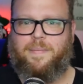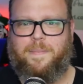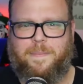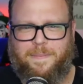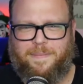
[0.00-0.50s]

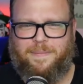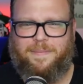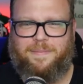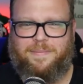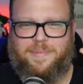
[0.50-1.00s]

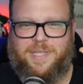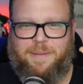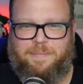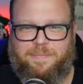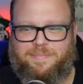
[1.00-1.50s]

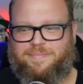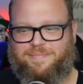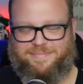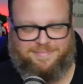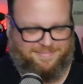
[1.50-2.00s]

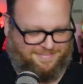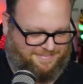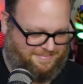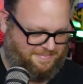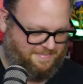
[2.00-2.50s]
[no speech]